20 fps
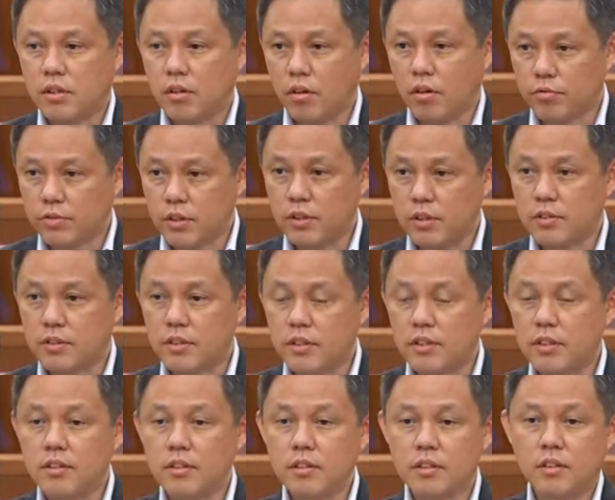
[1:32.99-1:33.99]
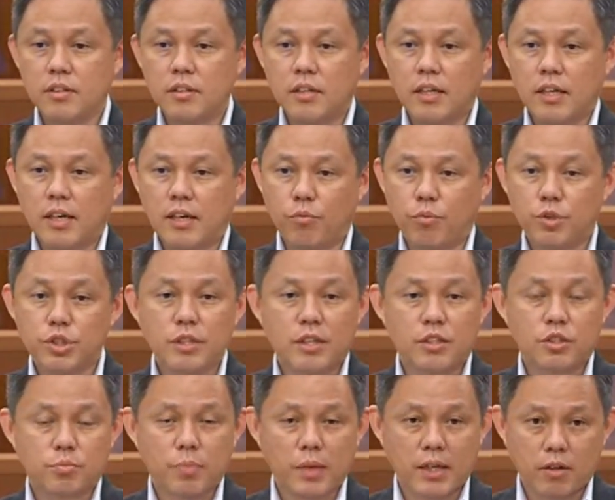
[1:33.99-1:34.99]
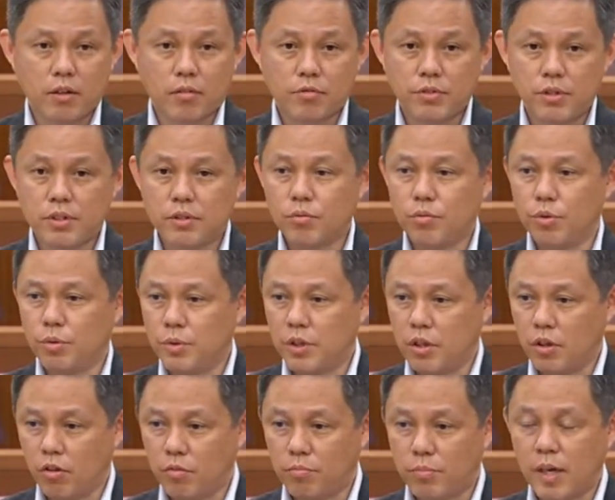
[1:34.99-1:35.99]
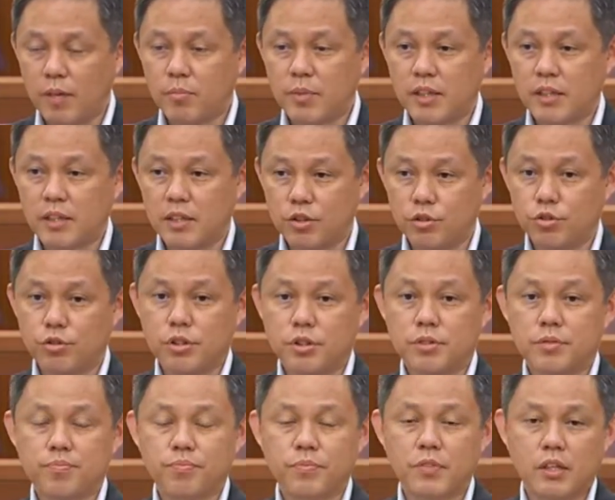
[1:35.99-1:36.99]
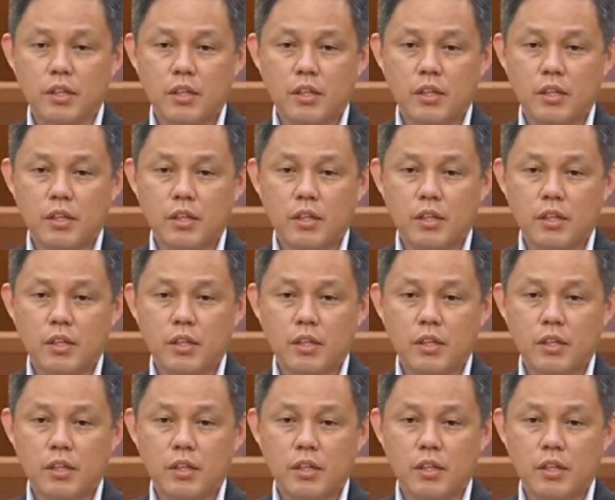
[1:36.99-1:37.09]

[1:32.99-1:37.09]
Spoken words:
of the incident and which aspect of it will be of public interest?